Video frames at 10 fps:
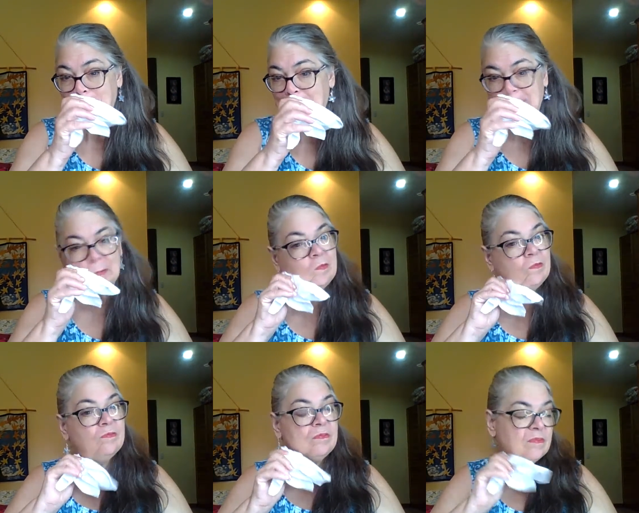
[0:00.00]

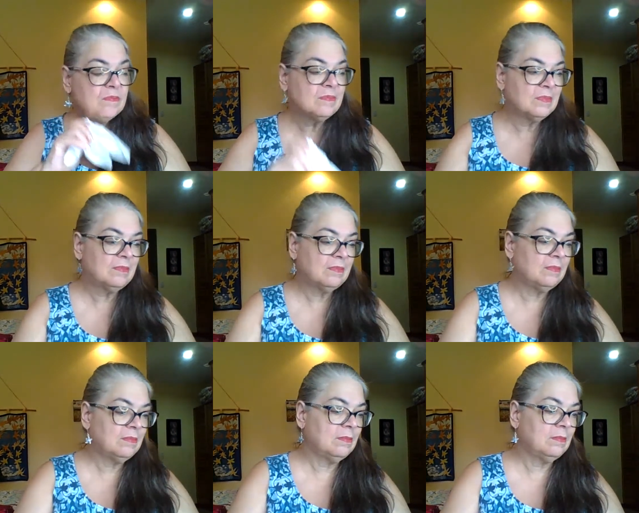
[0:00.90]

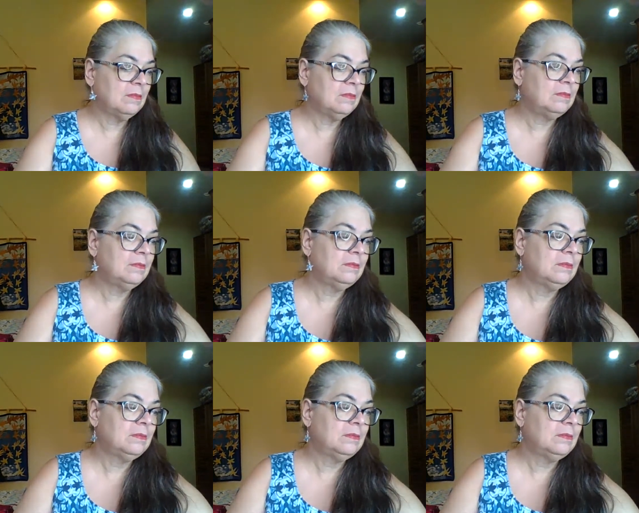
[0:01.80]
No one is speaking in this clip.